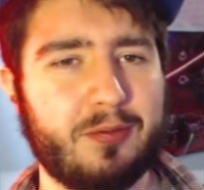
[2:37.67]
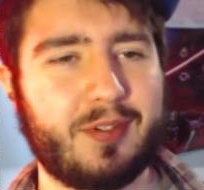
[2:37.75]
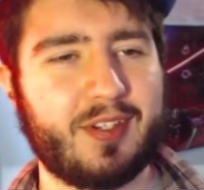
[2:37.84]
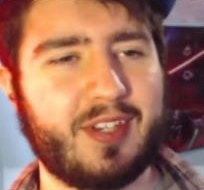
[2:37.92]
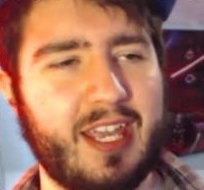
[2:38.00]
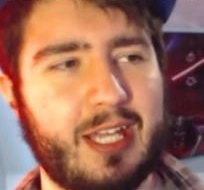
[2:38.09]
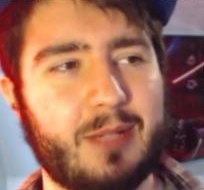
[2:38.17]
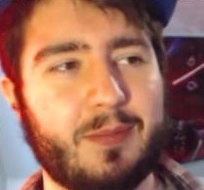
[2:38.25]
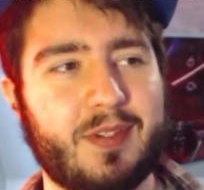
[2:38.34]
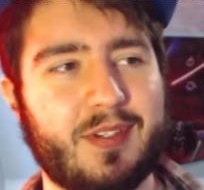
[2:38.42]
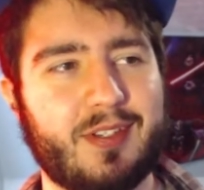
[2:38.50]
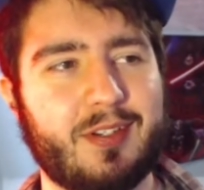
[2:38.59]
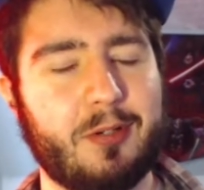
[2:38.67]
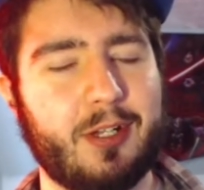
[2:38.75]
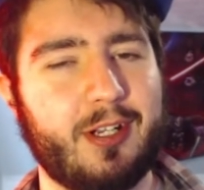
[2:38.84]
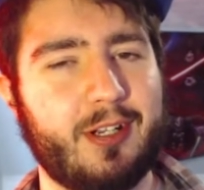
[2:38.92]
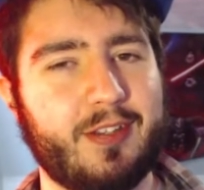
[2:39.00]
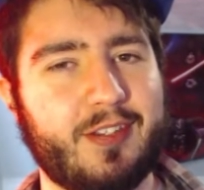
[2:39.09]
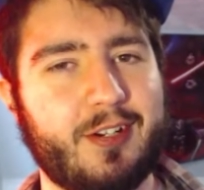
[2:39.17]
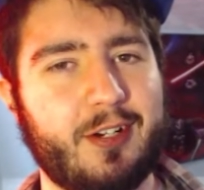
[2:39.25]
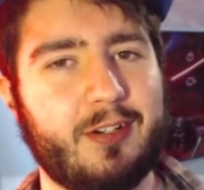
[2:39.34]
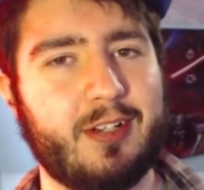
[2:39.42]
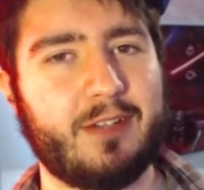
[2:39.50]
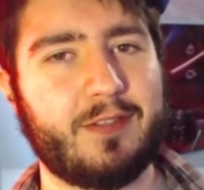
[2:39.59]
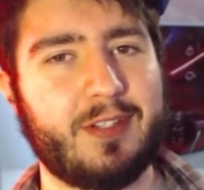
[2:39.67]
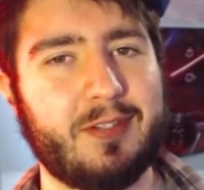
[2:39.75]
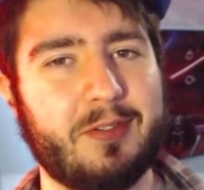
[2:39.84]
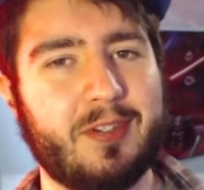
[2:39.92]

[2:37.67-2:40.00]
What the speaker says: scams going on in the StarCraft 2